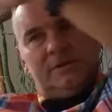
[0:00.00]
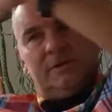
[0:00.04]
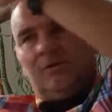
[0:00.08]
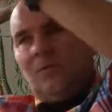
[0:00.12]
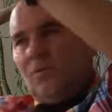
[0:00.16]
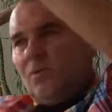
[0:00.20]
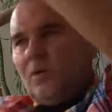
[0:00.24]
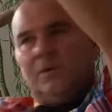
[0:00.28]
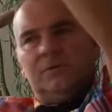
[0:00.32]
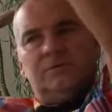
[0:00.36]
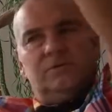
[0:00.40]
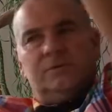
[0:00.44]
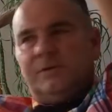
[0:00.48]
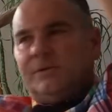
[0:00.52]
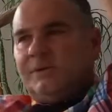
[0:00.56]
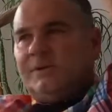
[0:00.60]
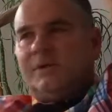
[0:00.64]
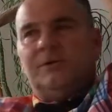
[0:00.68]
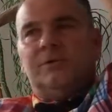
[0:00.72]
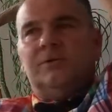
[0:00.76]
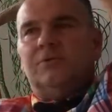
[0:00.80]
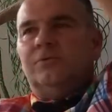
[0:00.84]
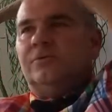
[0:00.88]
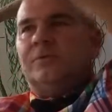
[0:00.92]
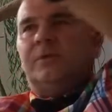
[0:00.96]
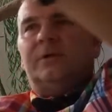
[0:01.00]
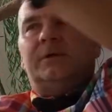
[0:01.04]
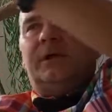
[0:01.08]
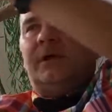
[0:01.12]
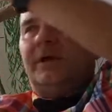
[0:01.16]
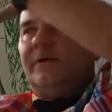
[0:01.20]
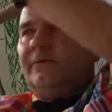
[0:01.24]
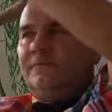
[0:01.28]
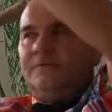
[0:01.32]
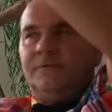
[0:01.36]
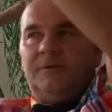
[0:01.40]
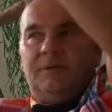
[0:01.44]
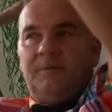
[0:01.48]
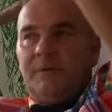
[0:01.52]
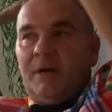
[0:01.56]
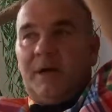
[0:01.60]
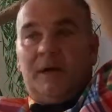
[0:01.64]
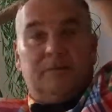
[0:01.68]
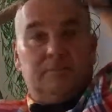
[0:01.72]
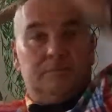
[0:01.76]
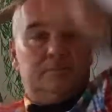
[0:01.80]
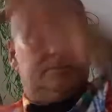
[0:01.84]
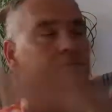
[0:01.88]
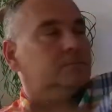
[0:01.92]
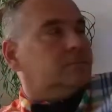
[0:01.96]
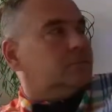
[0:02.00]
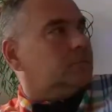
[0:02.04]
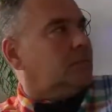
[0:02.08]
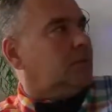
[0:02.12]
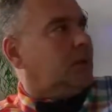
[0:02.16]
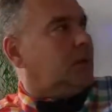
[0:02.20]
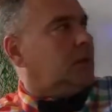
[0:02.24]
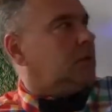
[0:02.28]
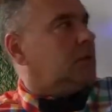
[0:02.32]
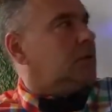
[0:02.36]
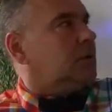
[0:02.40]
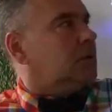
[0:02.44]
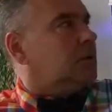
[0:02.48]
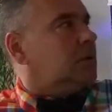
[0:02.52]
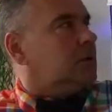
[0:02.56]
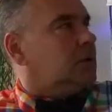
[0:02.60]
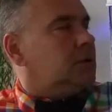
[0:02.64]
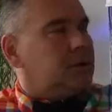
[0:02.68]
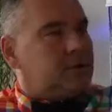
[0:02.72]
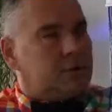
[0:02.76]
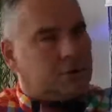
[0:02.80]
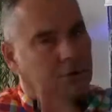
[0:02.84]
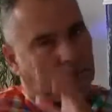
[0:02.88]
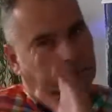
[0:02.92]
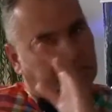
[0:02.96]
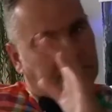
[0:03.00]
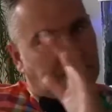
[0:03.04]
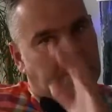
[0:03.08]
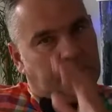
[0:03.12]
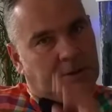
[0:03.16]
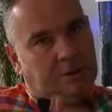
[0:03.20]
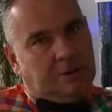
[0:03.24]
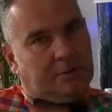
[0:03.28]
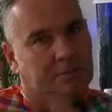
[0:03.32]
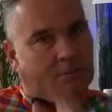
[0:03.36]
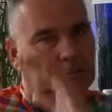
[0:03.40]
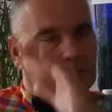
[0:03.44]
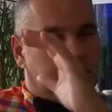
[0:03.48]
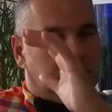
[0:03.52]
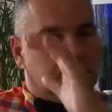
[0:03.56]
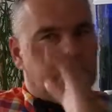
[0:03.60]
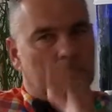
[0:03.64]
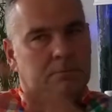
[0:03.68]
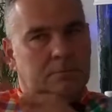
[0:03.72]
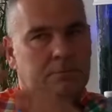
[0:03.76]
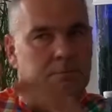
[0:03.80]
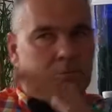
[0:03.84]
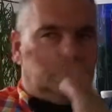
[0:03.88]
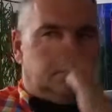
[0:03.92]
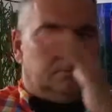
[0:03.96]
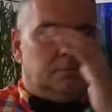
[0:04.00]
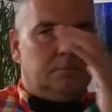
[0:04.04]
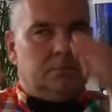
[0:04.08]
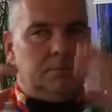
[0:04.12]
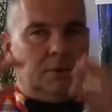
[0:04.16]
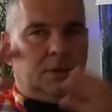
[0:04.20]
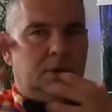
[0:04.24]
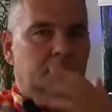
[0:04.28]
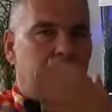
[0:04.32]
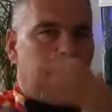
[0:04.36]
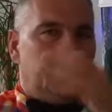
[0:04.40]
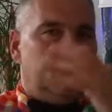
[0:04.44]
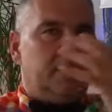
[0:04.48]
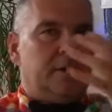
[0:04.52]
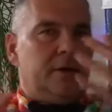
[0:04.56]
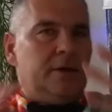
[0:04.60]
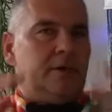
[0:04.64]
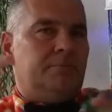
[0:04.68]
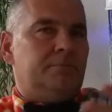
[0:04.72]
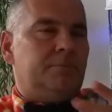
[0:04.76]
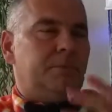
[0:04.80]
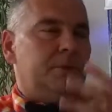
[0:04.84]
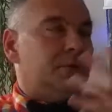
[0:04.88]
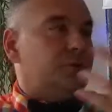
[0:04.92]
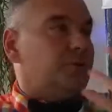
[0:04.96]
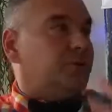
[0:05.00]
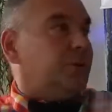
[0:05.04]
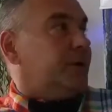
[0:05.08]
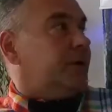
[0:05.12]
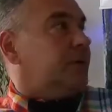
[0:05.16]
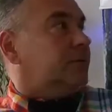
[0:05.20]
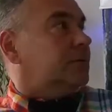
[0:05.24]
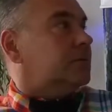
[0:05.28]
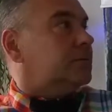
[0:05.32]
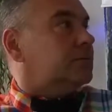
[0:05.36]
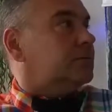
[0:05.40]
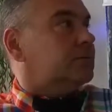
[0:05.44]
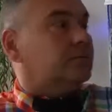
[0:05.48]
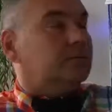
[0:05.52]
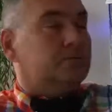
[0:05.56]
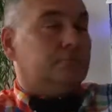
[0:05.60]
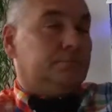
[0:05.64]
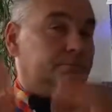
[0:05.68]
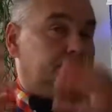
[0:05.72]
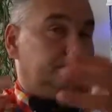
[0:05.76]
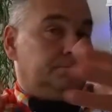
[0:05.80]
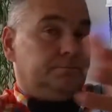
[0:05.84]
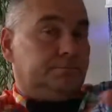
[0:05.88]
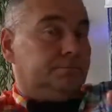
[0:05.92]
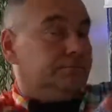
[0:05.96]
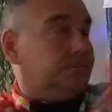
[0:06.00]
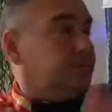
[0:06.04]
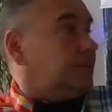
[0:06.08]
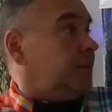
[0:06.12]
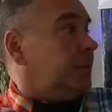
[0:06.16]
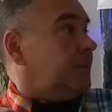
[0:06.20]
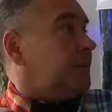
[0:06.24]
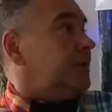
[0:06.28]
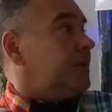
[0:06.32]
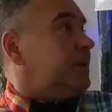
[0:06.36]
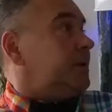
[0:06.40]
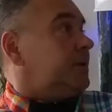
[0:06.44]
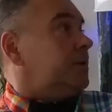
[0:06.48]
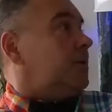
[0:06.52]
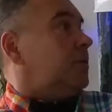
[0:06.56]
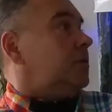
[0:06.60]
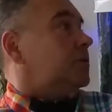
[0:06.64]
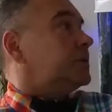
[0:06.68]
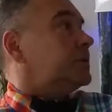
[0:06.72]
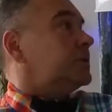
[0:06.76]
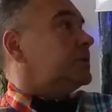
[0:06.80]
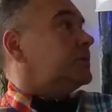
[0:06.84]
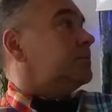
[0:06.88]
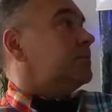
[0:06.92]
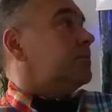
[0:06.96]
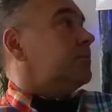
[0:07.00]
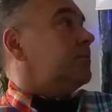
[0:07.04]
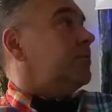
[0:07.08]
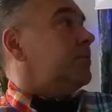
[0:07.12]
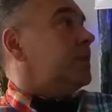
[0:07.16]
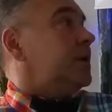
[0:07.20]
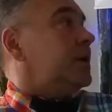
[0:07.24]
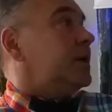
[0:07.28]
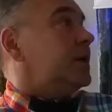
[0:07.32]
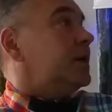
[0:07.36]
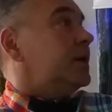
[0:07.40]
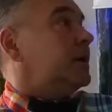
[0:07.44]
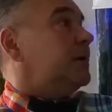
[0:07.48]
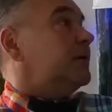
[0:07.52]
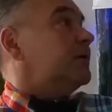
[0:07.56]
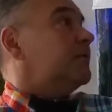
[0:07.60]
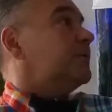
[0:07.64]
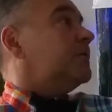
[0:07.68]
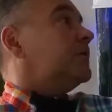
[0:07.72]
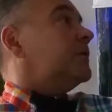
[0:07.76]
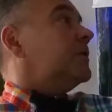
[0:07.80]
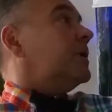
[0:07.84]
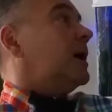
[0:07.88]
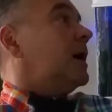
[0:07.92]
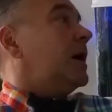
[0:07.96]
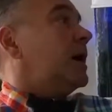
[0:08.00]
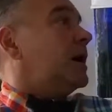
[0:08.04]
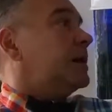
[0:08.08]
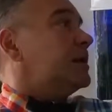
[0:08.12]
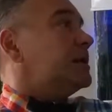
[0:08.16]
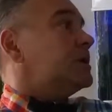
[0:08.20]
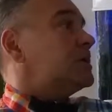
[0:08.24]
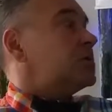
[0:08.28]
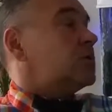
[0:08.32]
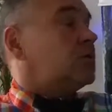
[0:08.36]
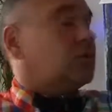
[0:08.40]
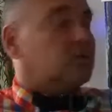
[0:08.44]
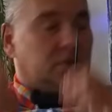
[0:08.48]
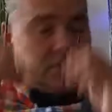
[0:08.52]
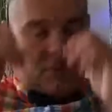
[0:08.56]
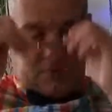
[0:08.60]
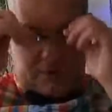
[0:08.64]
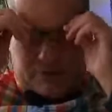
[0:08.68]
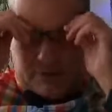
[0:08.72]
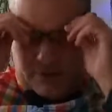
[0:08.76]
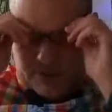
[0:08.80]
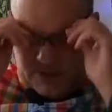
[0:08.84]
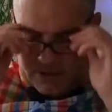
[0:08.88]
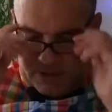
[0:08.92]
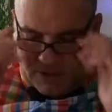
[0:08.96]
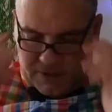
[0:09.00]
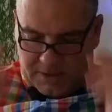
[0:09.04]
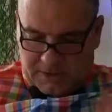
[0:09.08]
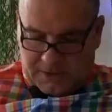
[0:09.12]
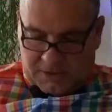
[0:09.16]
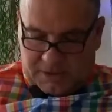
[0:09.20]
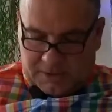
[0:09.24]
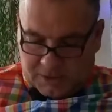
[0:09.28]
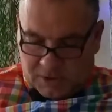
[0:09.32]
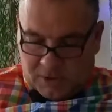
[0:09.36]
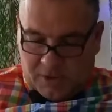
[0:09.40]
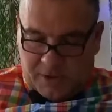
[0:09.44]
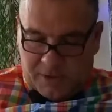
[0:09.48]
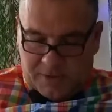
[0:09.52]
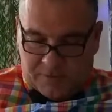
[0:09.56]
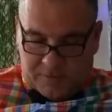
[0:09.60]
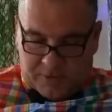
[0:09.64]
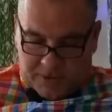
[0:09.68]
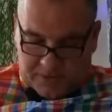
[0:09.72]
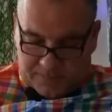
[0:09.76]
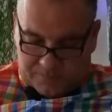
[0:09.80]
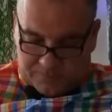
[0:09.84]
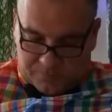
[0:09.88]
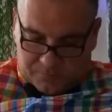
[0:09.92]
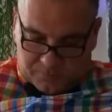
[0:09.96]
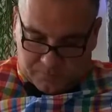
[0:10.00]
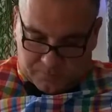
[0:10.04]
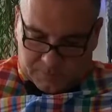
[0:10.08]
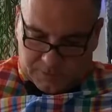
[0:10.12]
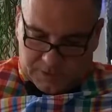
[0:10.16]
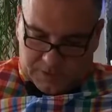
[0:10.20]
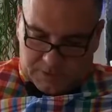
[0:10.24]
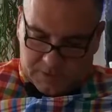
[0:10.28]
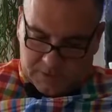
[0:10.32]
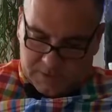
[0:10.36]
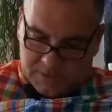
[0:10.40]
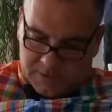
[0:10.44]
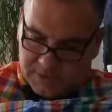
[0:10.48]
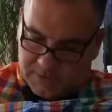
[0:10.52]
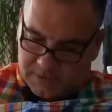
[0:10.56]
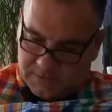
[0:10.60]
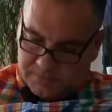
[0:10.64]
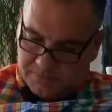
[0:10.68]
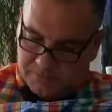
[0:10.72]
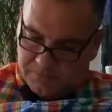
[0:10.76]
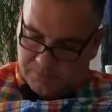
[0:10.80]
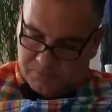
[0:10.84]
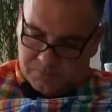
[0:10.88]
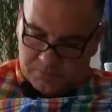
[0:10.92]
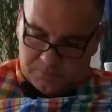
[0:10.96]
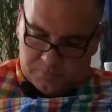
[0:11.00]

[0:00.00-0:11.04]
They don't want to see you. They have. Them. So be there in between. Maybe the golden mean of Aristotle. So anyway, um,